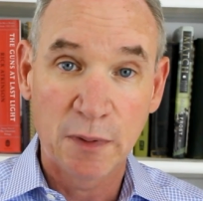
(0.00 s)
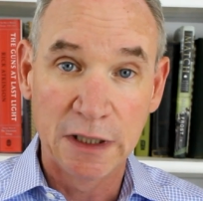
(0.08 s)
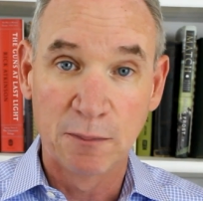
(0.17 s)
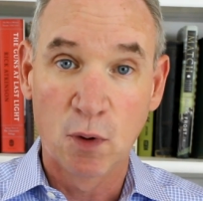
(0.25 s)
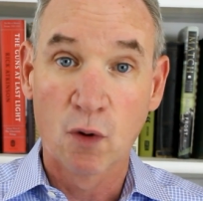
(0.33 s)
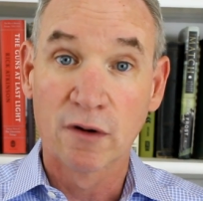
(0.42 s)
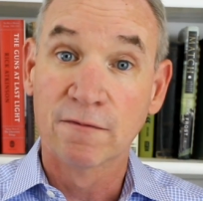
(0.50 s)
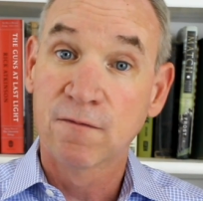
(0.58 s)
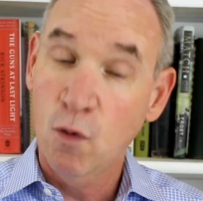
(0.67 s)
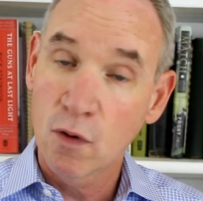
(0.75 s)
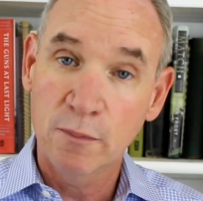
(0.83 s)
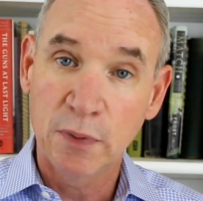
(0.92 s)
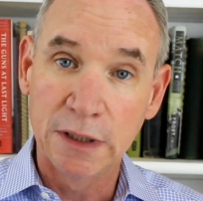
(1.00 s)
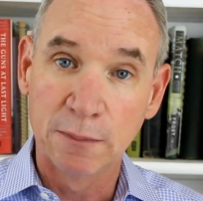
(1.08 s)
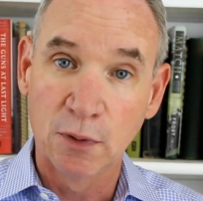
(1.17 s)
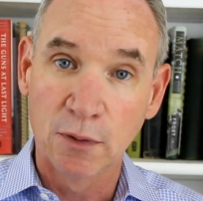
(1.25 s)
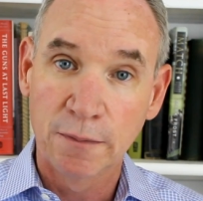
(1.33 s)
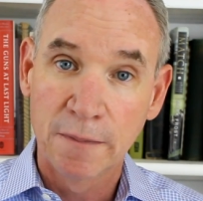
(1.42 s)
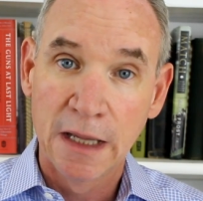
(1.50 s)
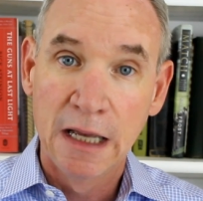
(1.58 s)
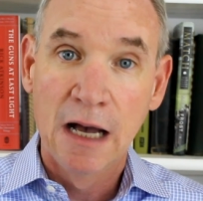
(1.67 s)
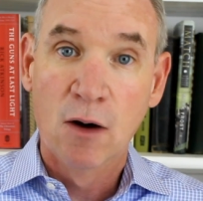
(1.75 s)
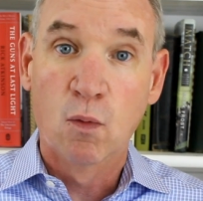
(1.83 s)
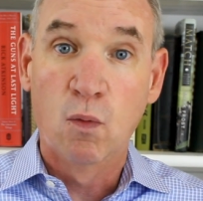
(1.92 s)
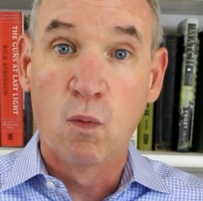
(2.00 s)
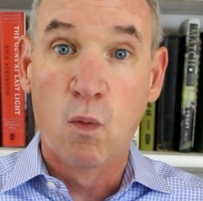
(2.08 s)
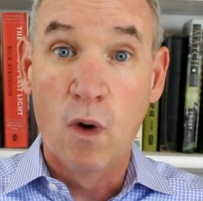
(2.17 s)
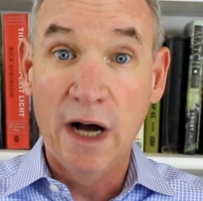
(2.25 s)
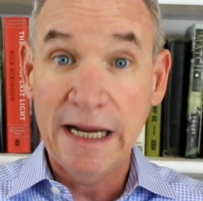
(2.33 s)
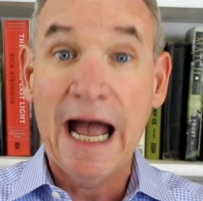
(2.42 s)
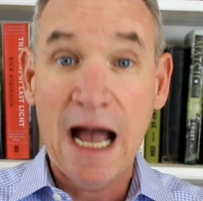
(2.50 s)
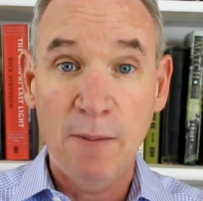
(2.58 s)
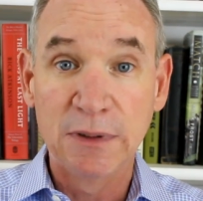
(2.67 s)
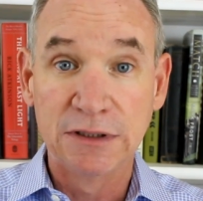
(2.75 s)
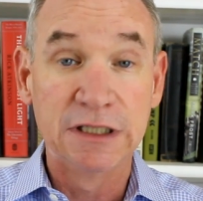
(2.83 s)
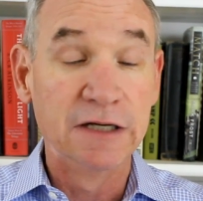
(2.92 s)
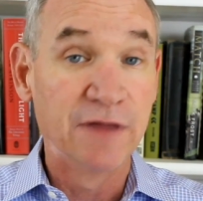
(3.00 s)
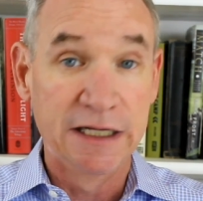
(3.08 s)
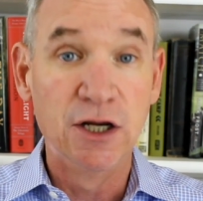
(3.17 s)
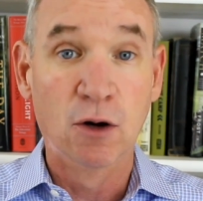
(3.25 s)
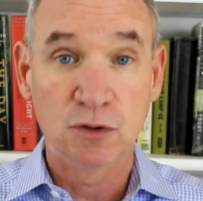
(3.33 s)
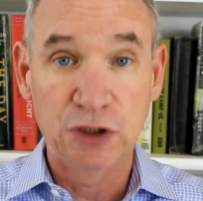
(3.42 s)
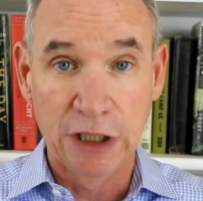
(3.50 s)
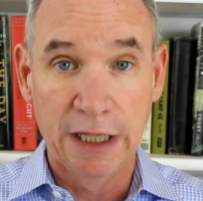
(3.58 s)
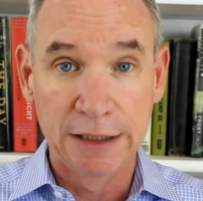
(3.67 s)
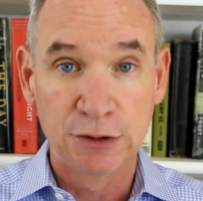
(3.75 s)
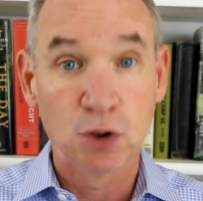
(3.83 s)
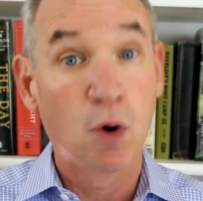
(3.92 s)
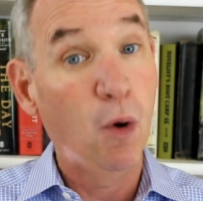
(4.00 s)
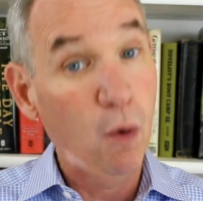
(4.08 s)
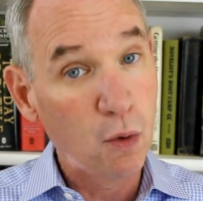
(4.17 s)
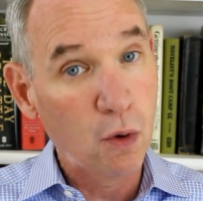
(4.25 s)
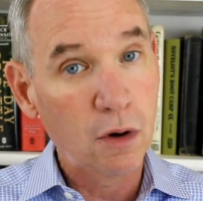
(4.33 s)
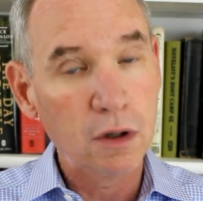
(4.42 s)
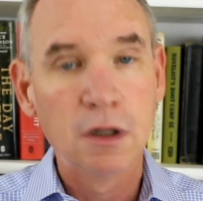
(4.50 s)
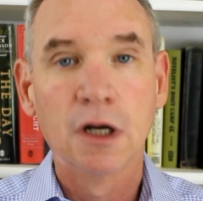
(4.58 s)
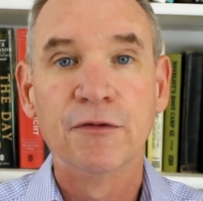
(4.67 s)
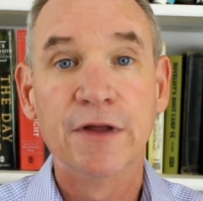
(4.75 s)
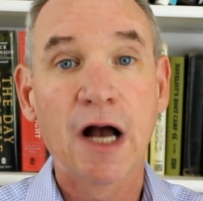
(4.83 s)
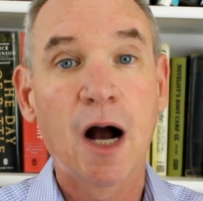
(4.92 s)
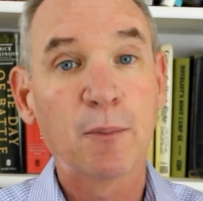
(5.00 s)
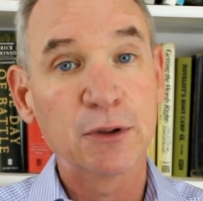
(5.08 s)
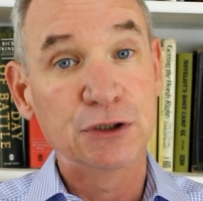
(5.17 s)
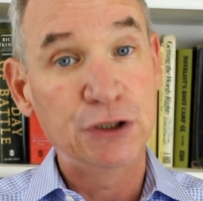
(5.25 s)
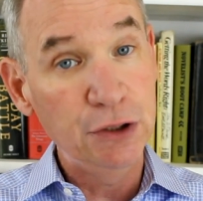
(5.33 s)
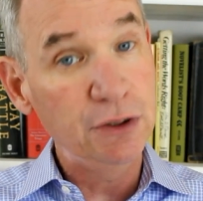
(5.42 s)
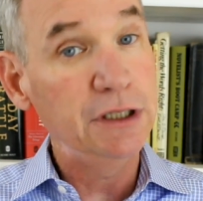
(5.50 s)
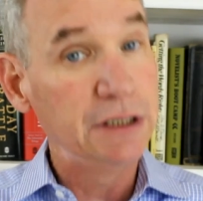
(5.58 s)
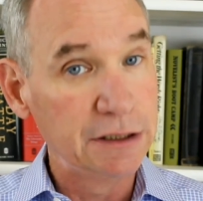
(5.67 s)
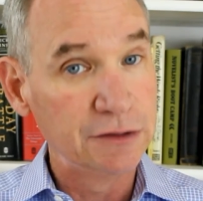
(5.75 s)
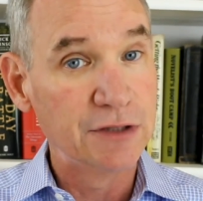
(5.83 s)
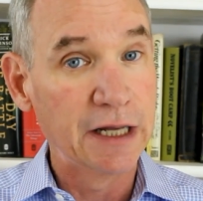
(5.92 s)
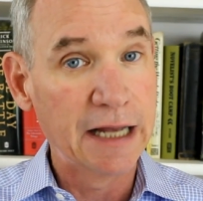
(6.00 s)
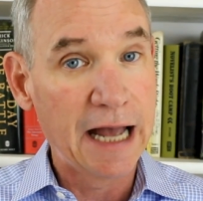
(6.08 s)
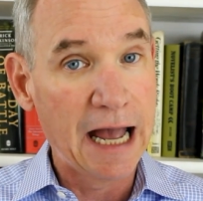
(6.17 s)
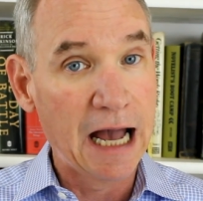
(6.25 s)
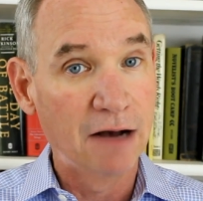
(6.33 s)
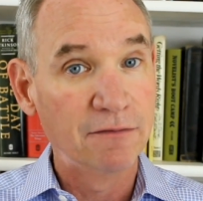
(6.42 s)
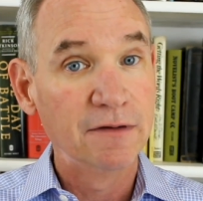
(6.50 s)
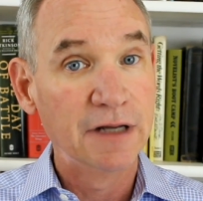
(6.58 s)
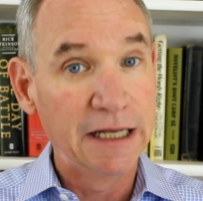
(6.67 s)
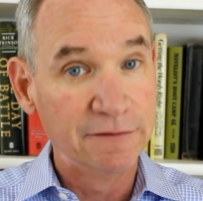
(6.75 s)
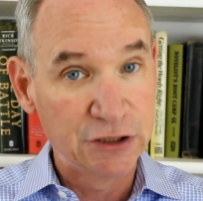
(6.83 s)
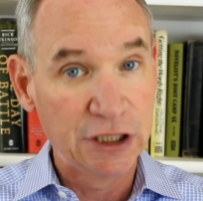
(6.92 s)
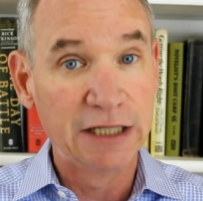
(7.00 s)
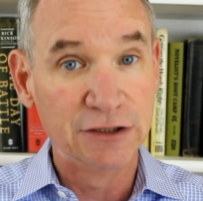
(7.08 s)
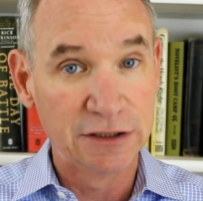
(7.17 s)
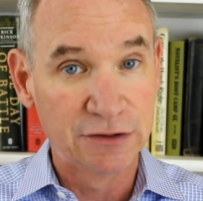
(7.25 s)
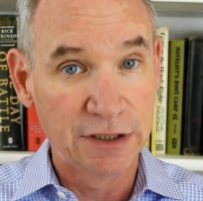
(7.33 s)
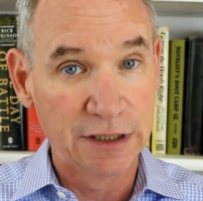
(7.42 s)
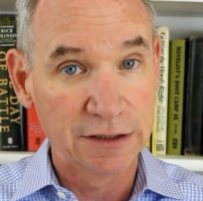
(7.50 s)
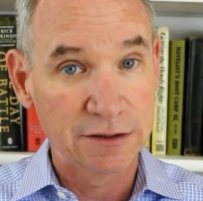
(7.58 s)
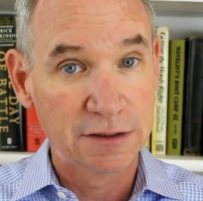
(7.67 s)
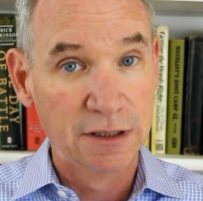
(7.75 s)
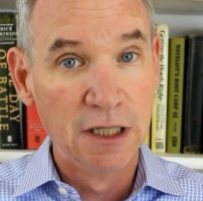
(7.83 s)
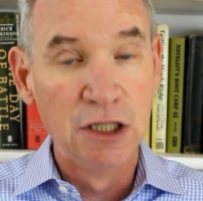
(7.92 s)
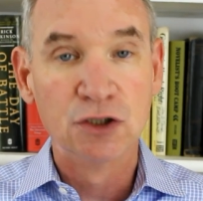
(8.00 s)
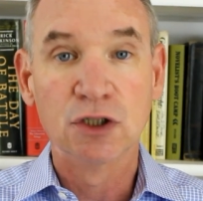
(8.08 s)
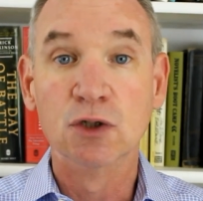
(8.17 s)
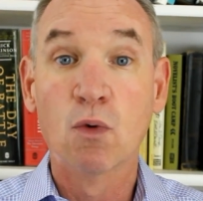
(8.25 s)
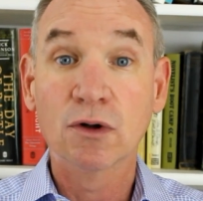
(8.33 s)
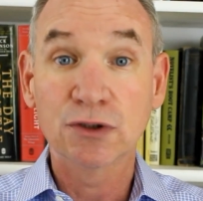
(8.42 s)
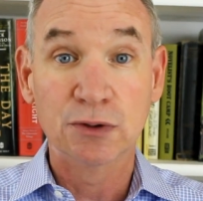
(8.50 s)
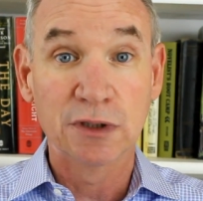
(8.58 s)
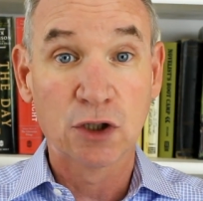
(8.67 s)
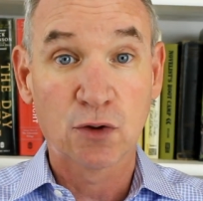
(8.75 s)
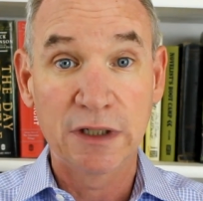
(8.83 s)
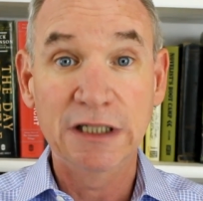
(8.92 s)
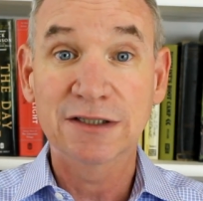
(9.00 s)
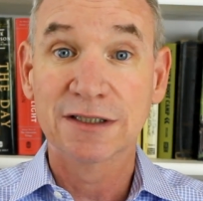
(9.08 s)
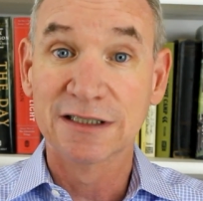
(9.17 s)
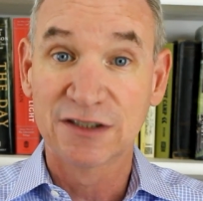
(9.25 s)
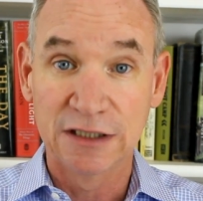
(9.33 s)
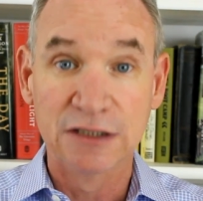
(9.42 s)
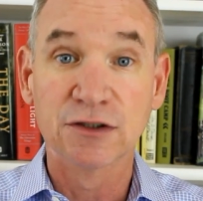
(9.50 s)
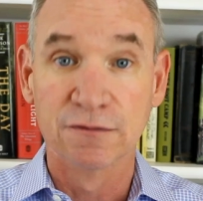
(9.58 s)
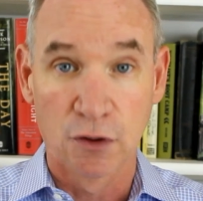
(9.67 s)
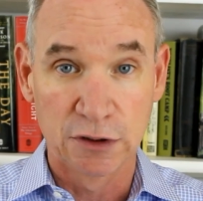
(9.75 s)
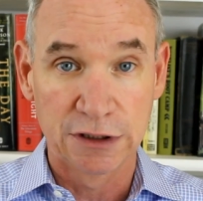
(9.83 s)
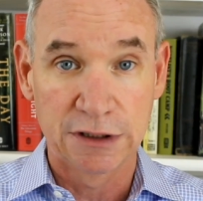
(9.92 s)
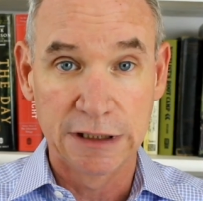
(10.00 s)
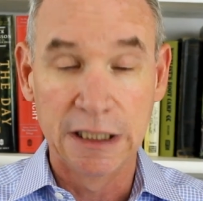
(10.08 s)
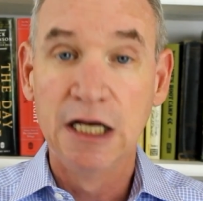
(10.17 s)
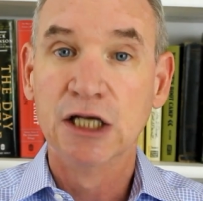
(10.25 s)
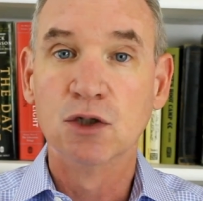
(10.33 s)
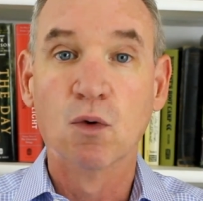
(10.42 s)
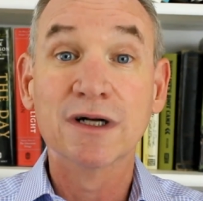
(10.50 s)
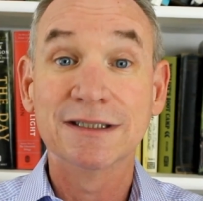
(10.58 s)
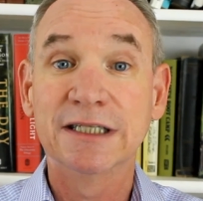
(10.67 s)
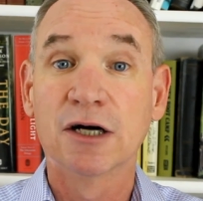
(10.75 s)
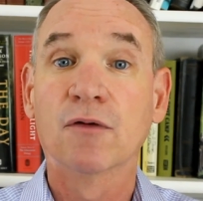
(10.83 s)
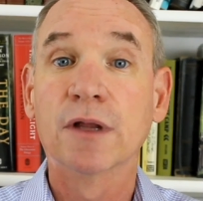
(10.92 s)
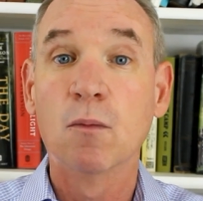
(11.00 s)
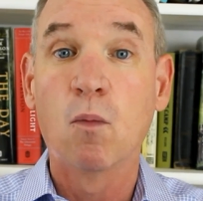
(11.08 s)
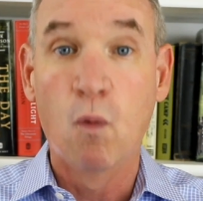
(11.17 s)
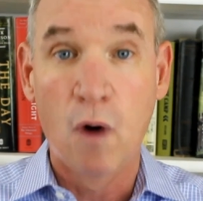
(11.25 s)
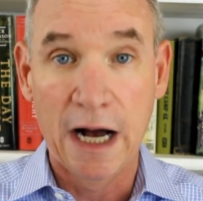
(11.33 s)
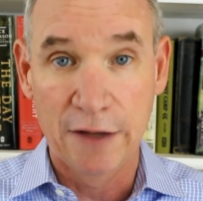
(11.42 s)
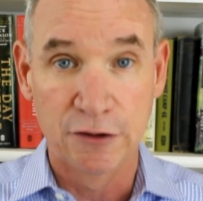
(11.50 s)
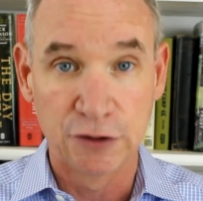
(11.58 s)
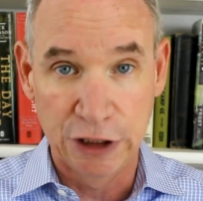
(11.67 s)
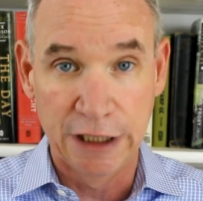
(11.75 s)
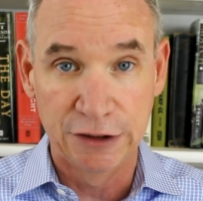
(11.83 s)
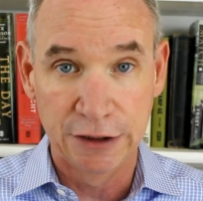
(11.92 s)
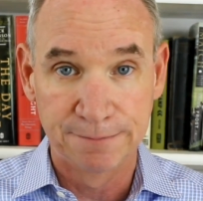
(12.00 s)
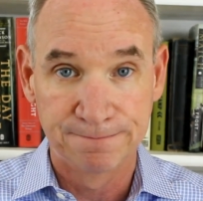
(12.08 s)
people or inform people what happens if they don't change, or the opportunities they have if change exists. So you want to increase this sense of urgency. You want to tell them why they're changing.